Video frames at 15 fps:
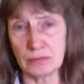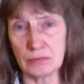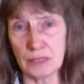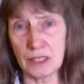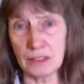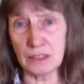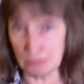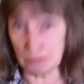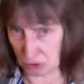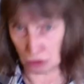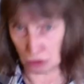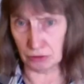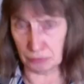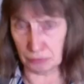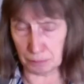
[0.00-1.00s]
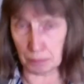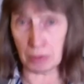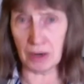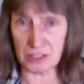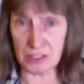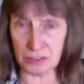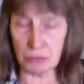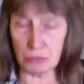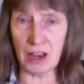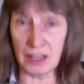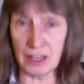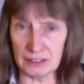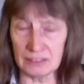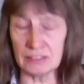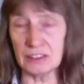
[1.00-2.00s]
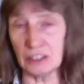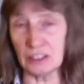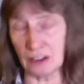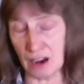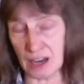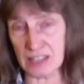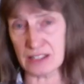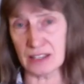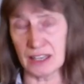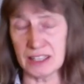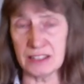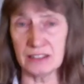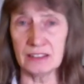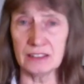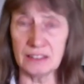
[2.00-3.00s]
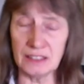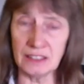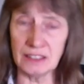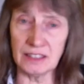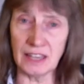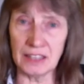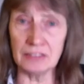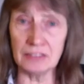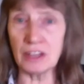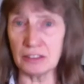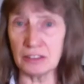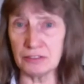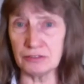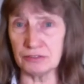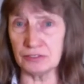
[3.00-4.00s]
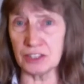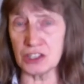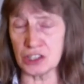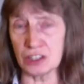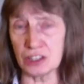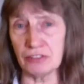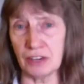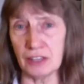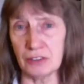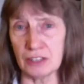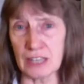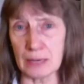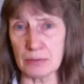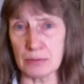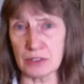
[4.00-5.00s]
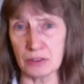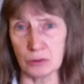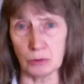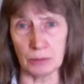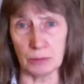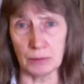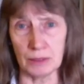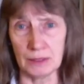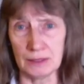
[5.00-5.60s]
He sort of plugged away at, you know, isolating the DNA and, and finishing the final gaps on the worm.